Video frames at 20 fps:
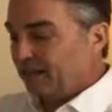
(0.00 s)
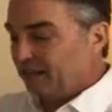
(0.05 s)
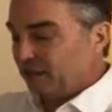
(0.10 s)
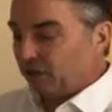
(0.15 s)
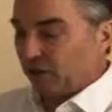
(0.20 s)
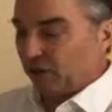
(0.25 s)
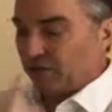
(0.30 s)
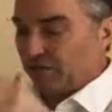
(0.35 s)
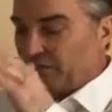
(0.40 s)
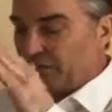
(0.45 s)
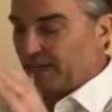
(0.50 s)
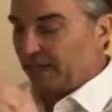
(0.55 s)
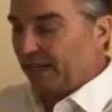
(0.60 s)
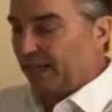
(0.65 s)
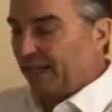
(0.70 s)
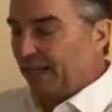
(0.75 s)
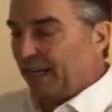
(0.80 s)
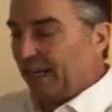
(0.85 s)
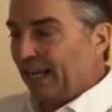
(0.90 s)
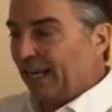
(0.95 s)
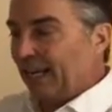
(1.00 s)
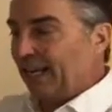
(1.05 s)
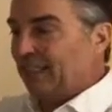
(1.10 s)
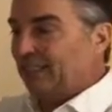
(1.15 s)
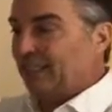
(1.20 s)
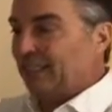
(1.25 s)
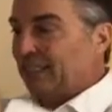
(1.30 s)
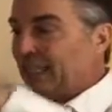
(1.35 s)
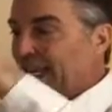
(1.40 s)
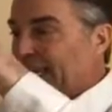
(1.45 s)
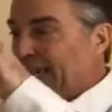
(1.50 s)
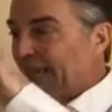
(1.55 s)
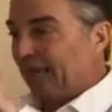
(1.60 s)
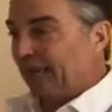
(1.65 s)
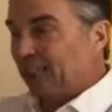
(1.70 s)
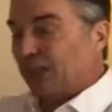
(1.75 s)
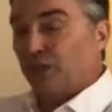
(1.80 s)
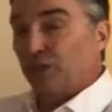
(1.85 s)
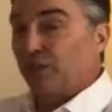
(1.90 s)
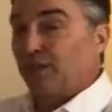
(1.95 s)
sort of
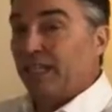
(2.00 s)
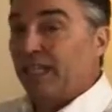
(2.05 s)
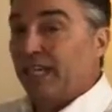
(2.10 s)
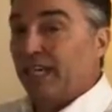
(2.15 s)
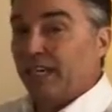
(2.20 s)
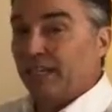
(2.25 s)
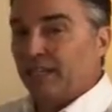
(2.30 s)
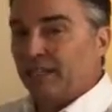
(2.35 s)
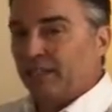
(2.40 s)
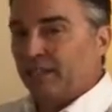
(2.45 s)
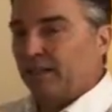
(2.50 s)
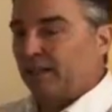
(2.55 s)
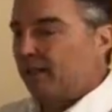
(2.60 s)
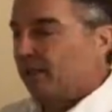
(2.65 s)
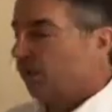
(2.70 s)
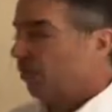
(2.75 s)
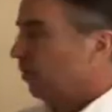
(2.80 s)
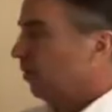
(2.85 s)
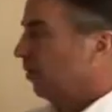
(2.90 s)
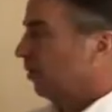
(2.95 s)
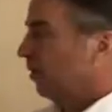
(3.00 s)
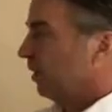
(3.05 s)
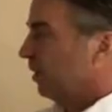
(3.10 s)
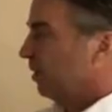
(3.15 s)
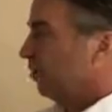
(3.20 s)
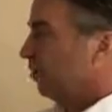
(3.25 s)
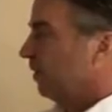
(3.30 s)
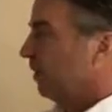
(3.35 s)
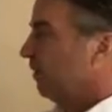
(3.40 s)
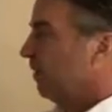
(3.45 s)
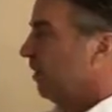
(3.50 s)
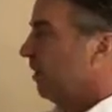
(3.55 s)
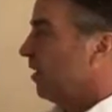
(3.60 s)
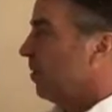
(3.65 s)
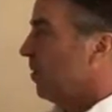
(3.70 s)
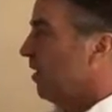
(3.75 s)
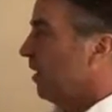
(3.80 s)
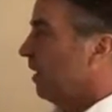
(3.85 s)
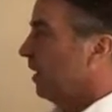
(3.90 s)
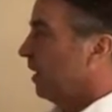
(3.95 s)
as you need, with complete
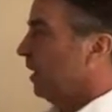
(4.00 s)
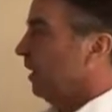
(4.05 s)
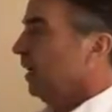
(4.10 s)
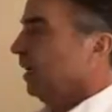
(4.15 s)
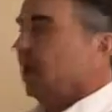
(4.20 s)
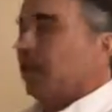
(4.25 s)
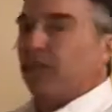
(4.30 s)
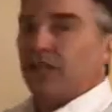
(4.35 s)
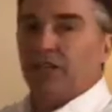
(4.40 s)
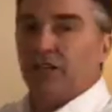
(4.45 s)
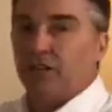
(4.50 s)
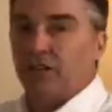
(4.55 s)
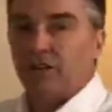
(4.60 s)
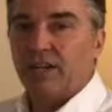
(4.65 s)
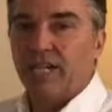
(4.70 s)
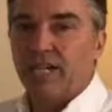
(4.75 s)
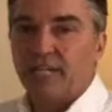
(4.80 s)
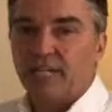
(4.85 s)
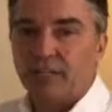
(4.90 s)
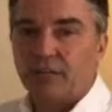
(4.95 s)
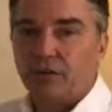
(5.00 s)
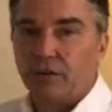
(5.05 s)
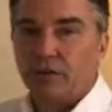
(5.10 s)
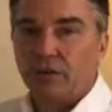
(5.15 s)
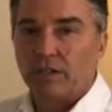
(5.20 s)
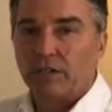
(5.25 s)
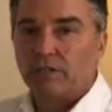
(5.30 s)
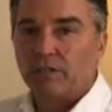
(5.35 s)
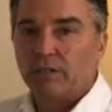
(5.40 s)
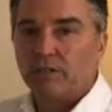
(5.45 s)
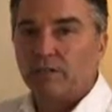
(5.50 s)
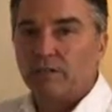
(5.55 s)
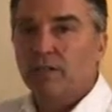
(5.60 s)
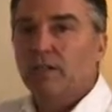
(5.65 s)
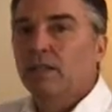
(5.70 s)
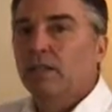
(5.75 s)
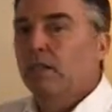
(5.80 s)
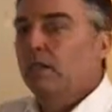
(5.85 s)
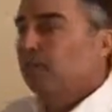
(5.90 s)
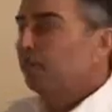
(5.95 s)
variability. You don't need any storage.
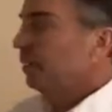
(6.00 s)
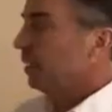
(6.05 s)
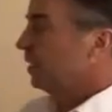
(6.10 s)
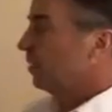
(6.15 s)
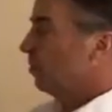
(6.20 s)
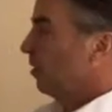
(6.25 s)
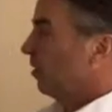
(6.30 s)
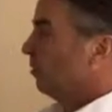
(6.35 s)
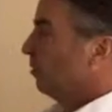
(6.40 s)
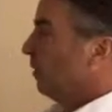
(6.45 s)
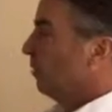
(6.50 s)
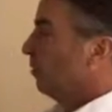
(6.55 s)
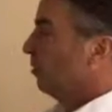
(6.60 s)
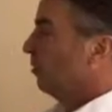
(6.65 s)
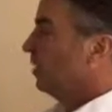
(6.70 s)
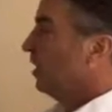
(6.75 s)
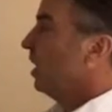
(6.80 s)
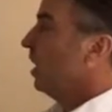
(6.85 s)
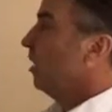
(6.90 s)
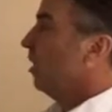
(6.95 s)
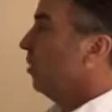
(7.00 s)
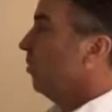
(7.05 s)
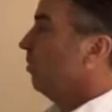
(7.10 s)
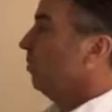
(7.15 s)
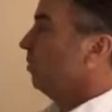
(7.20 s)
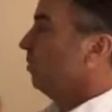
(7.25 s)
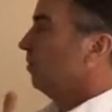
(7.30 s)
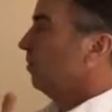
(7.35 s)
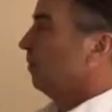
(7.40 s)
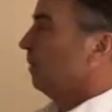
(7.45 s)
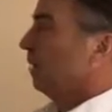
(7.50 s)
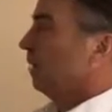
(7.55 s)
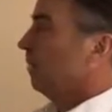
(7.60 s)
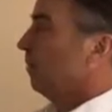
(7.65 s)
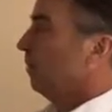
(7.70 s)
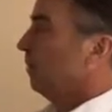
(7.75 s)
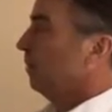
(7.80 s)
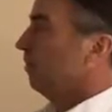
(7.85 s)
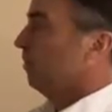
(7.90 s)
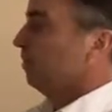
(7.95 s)
But as most people know,
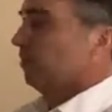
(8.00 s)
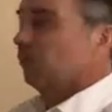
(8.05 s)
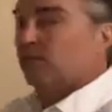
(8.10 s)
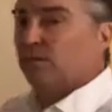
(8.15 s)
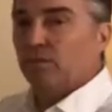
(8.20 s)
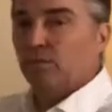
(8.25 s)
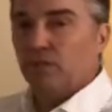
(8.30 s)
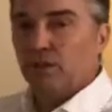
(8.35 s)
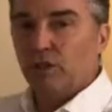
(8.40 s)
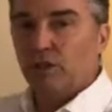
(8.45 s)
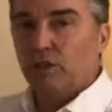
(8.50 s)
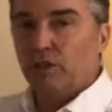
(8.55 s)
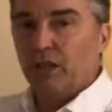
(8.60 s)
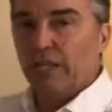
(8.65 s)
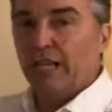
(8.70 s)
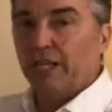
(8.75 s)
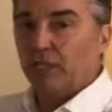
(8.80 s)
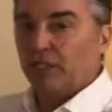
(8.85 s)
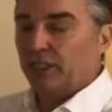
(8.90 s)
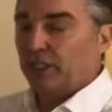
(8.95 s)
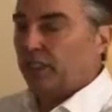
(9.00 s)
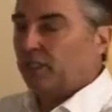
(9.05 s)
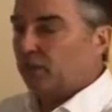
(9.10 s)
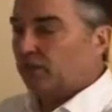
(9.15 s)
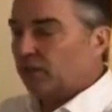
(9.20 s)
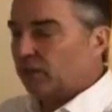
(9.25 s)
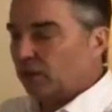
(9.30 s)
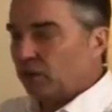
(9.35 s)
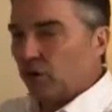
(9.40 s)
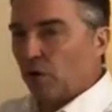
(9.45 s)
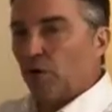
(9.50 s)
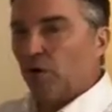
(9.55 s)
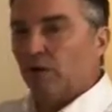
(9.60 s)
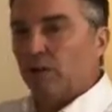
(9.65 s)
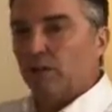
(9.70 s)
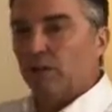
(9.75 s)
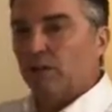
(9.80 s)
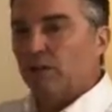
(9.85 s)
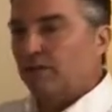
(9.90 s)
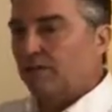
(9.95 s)
renewable energy,
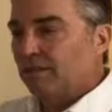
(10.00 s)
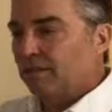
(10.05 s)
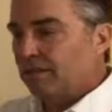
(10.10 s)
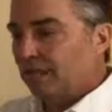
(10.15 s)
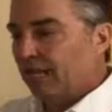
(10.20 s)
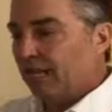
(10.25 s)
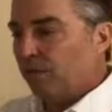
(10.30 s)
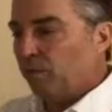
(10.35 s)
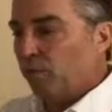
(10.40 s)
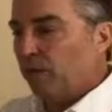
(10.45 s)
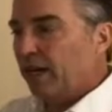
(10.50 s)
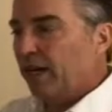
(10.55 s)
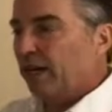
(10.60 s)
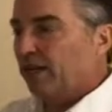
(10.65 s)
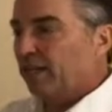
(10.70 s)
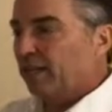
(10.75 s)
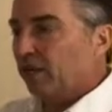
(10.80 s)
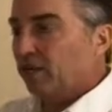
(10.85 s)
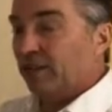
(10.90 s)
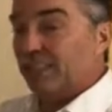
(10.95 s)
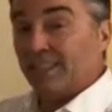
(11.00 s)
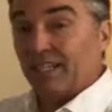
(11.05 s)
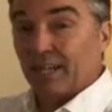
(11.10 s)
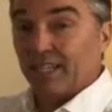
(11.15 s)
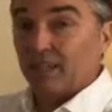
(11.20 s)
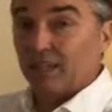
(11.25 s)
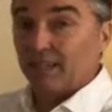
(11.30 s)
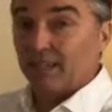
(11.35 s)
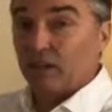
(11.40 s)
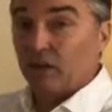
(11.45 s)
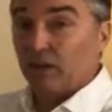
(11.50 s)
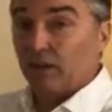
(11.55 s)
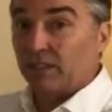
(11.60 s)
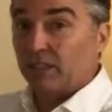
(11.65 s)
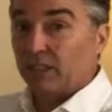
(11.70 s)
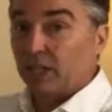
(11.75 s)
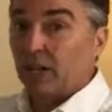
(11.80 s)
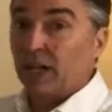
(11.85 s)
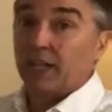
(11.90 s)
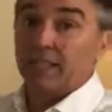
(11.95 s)
solar and wind, the sun doesn't always
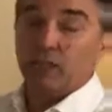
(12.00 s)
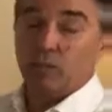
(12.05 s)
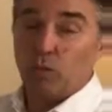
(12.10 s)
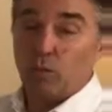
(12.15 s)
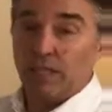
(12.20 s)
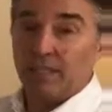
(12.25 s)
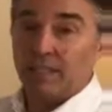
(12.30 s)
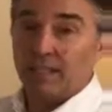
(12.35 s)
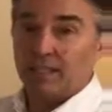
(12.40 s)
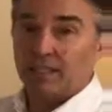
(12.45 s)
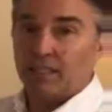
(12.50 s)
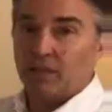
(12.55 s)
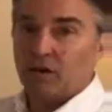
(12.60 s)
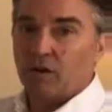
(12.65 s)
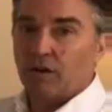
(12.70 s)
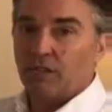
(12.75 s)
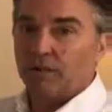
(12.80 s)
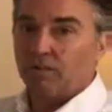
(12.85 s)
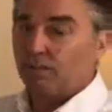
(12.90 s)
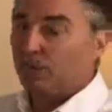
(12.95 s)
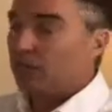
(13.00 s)
shine, the wind doesn't always